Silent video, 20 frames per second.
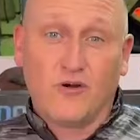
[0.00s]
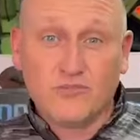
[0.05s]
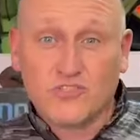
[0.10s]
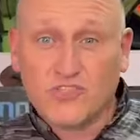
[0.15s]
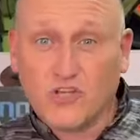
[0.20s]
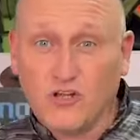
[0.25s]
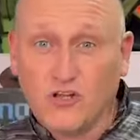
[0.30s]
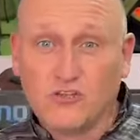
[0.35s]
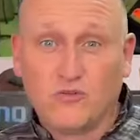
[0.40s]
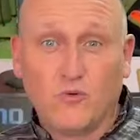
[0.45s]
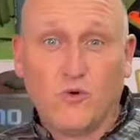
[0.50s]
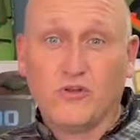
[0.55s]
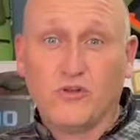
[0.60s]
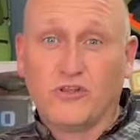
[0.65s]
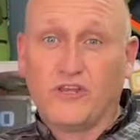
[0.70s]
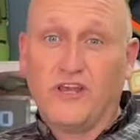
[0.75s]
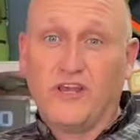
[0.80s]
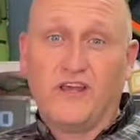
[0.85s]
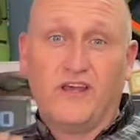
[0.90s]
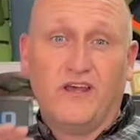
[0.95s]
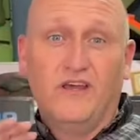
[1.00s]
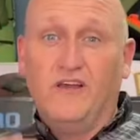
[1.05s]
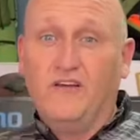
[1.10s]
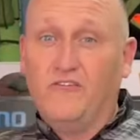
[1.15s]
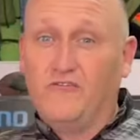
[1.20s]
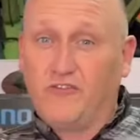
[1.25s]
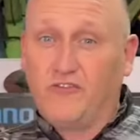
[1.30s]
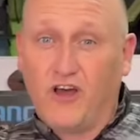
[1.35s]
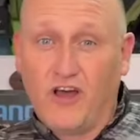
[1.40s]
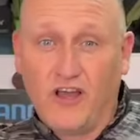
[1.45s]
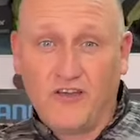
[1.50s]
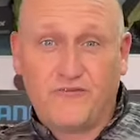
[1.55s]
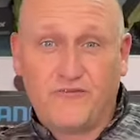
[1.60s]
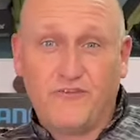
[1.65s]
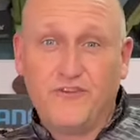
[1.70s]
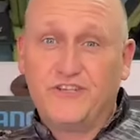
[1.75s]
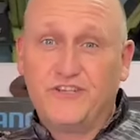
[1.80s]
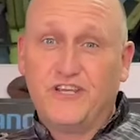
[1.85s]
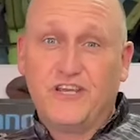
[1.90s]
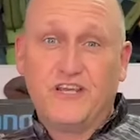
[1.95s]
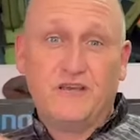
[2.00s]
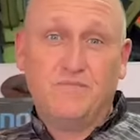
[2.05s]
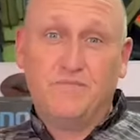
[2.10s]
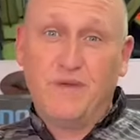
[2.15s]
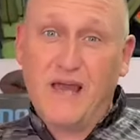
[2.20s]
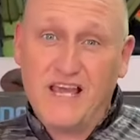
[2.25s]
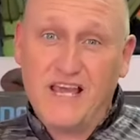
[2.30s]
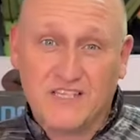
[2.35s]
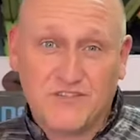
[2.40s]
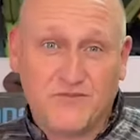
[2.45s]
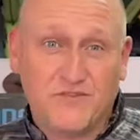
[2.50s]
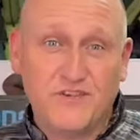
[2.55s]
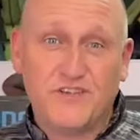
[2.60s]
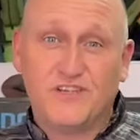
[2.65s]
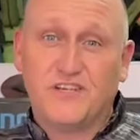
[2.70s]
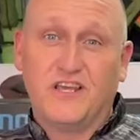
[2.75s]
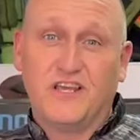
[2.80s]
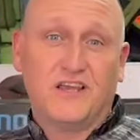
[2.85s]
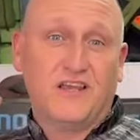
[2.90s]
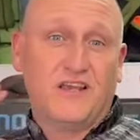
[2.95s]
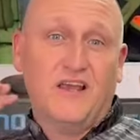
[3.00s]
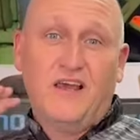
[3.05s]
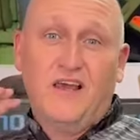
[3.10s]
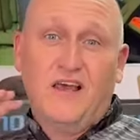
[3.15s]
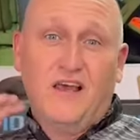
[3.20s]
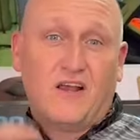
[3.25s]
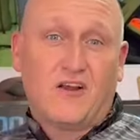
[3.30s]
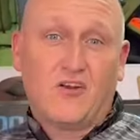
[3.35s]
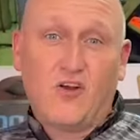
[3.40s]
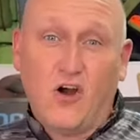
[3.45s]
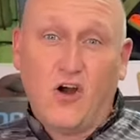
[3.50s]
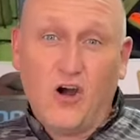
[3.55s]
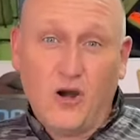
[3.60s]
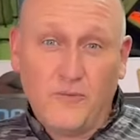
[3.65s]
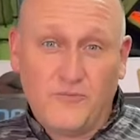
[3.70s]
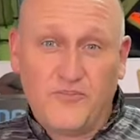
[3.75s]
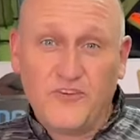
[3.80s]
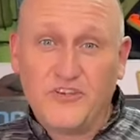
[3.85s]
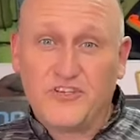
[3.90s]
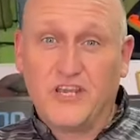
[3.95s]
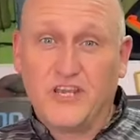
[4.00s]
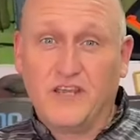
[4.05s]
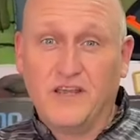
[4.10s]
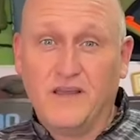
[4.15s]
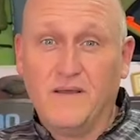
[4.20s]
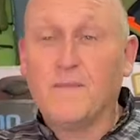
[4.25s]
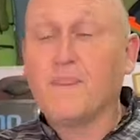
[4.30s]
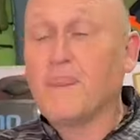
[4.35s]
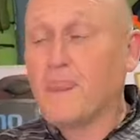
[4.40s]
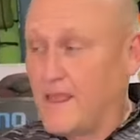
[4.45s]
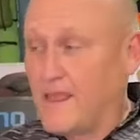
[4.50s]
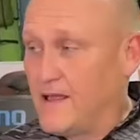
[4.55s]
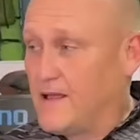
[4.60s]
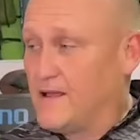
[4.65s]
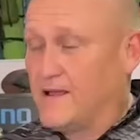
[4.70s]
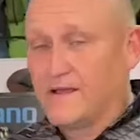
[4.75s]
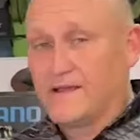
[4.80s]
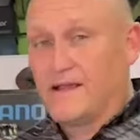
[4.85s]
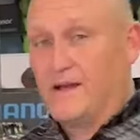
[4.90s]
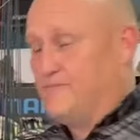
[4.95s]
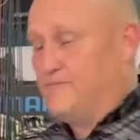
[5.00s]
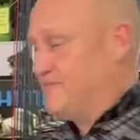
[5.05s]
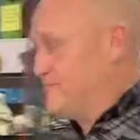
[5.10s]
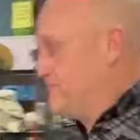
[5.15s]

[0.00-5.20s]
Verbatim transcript: saltwater, fly fishing, bass fishing, carp fishing. Come,